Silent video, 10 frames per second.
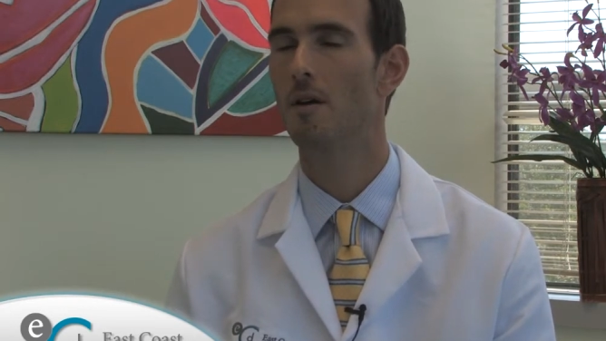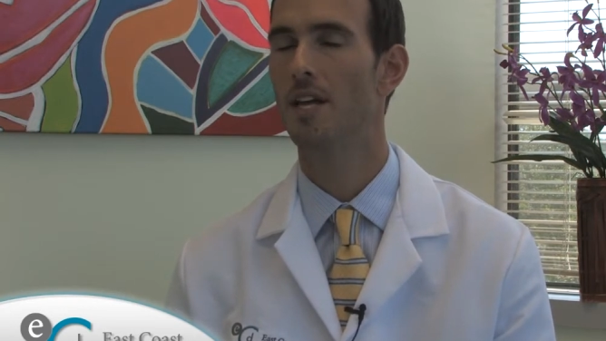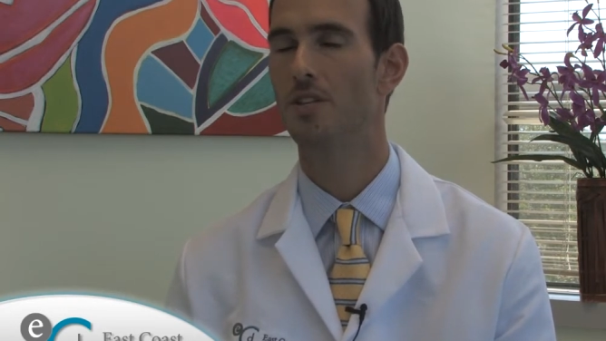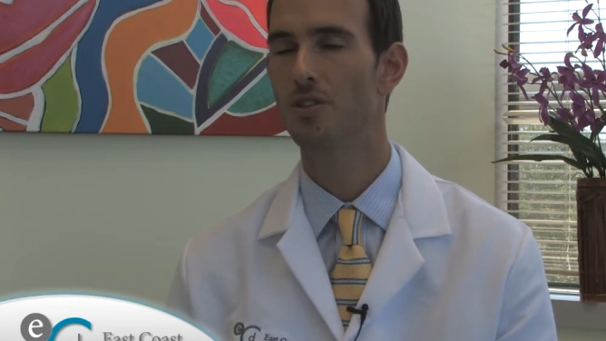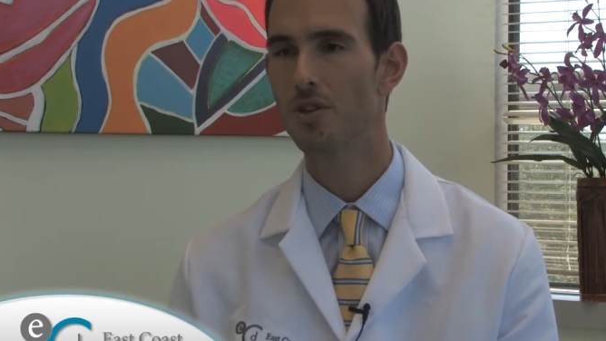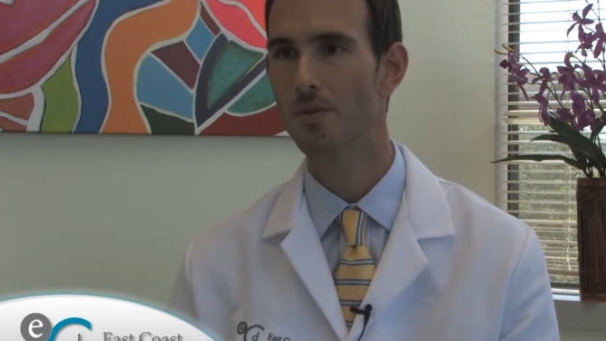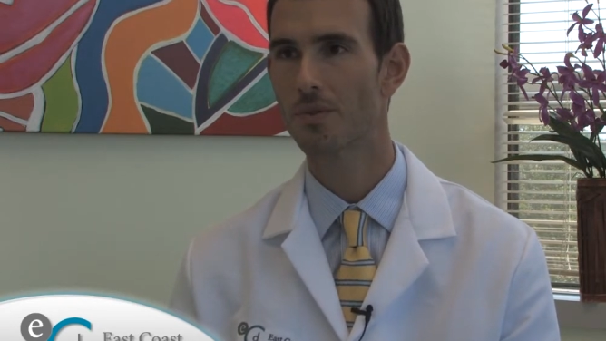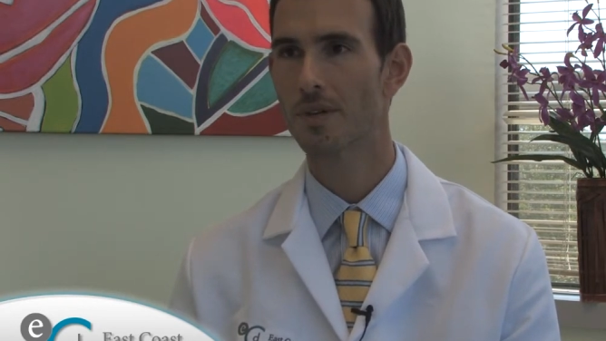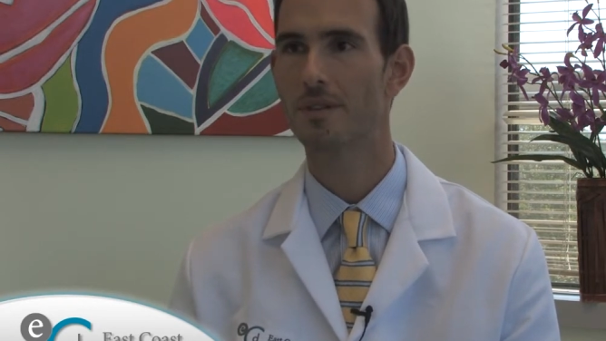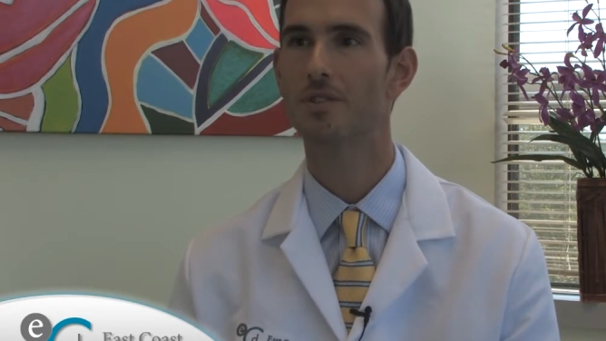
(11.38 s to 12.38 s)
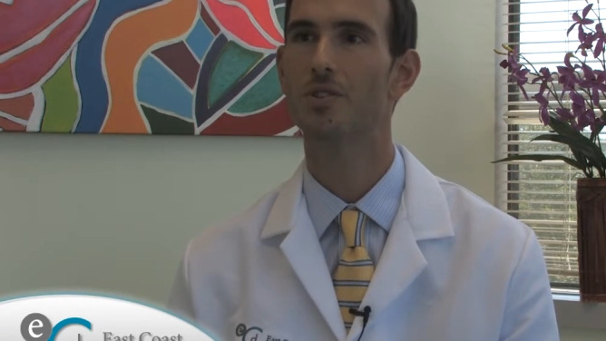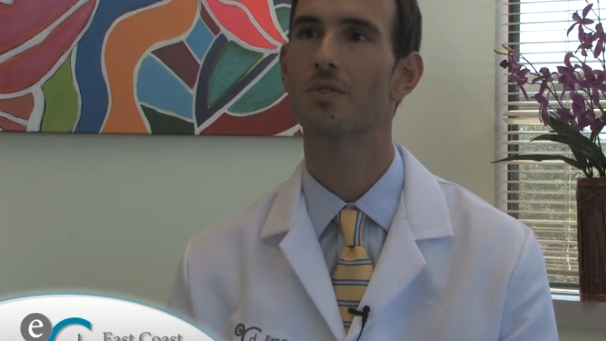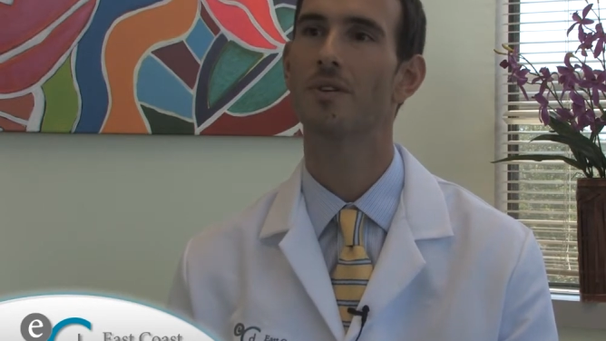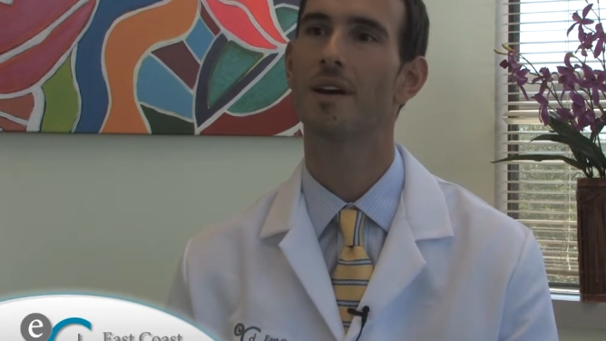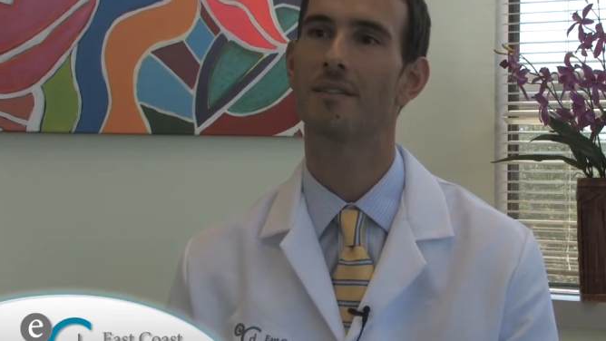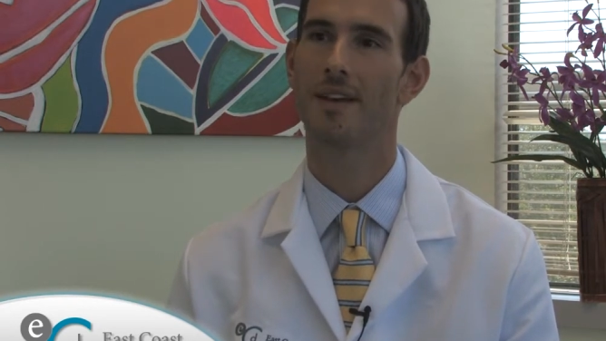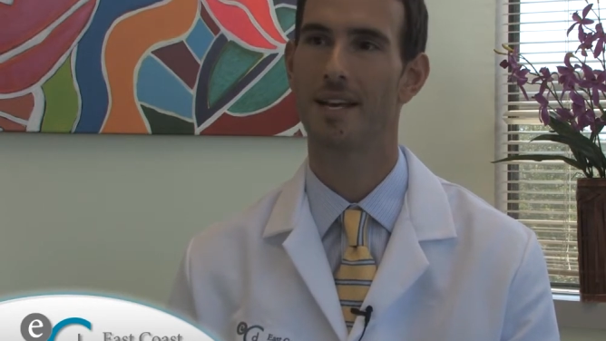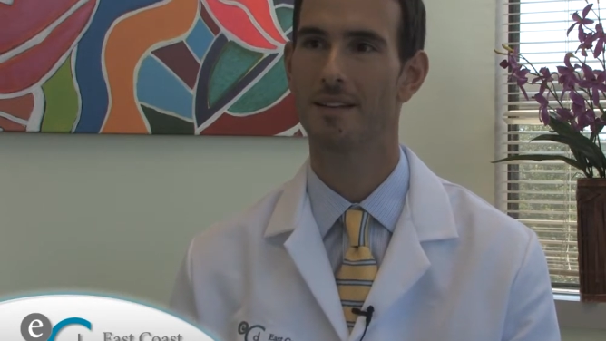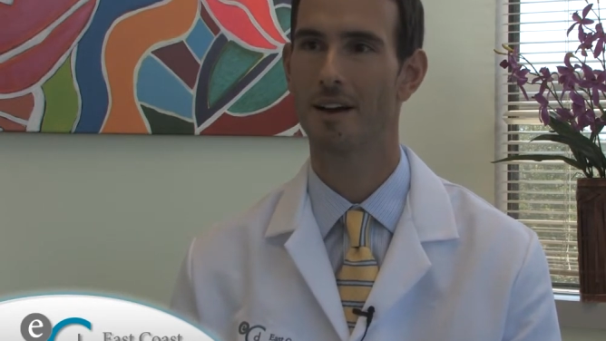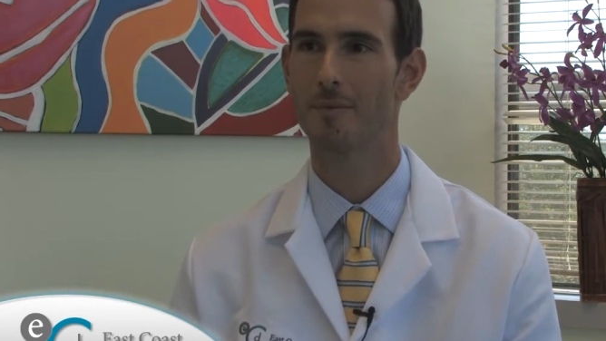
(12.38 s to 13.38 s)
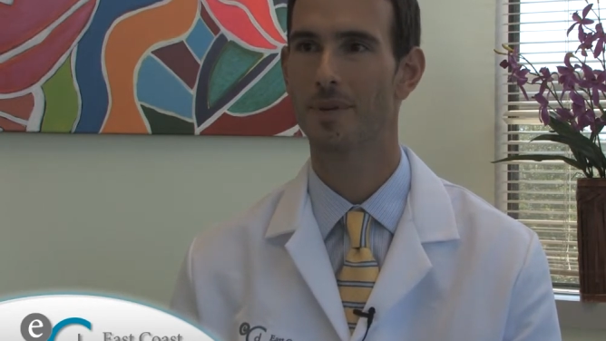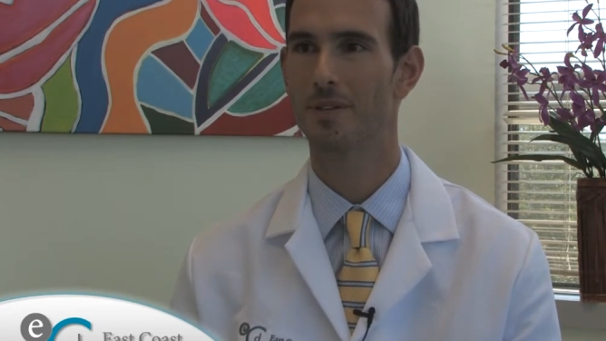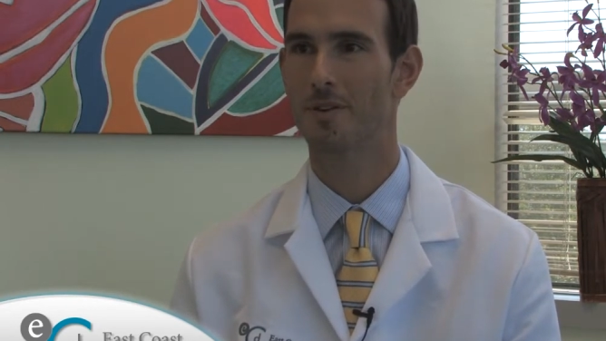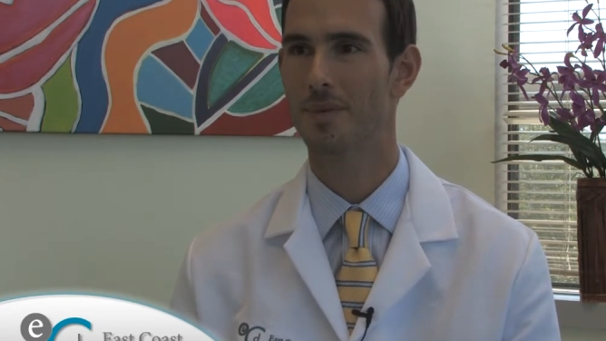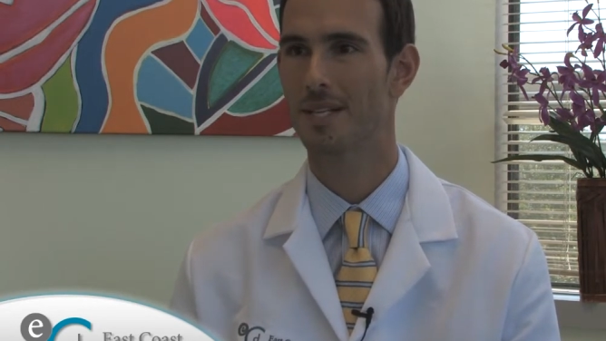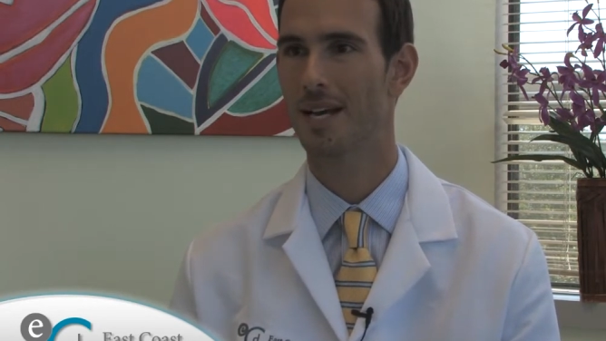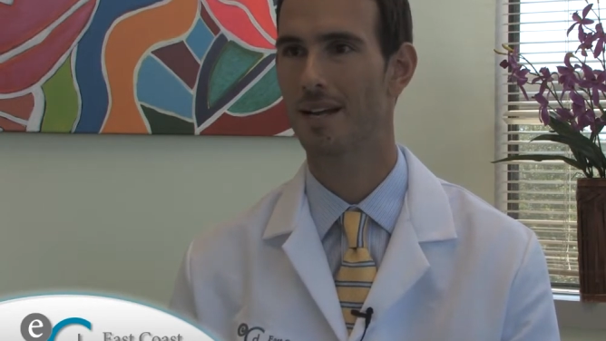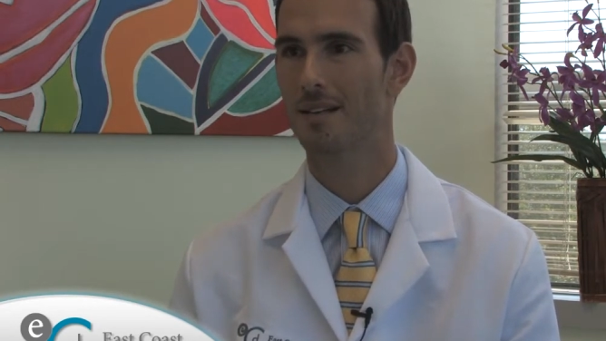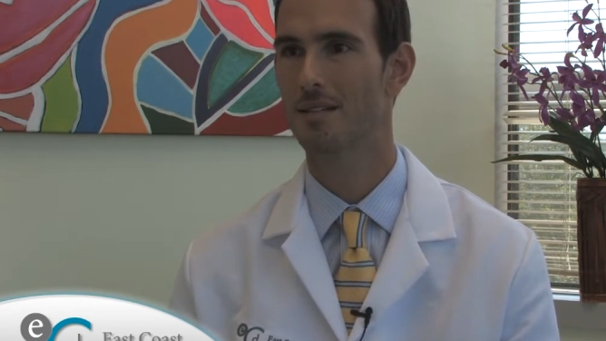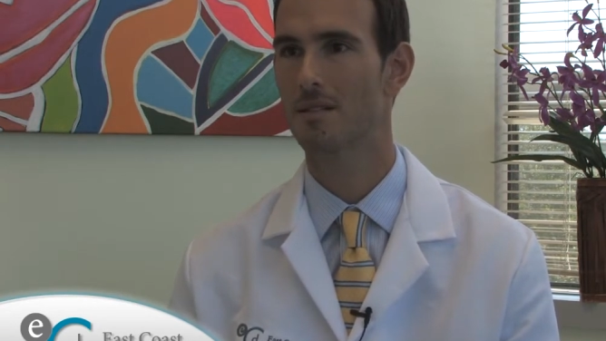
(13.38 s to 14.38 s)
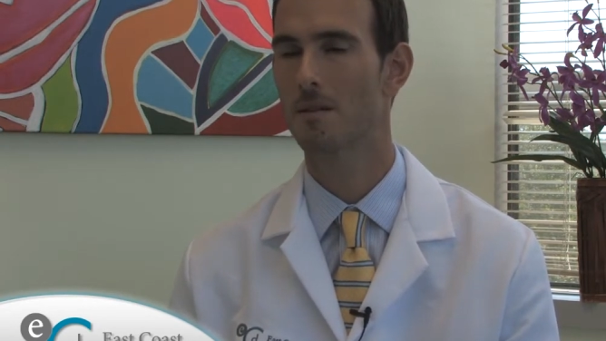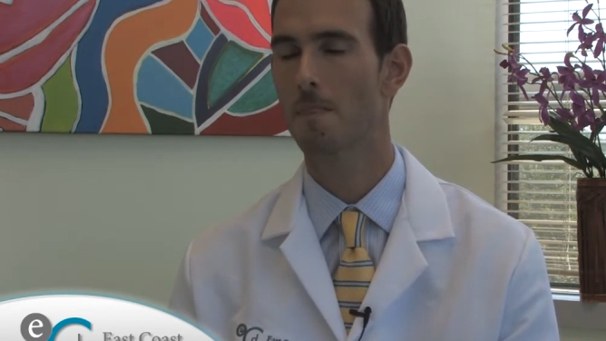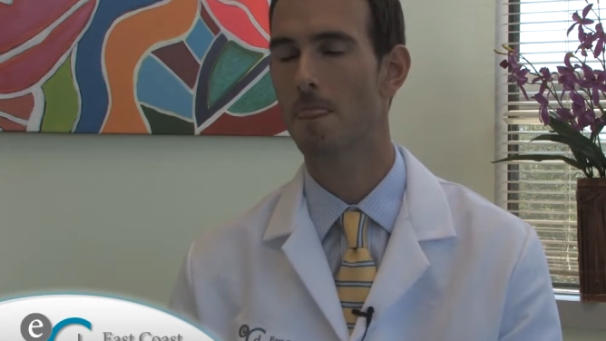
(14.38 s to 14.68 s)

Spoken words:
In children have atopic dermatitis.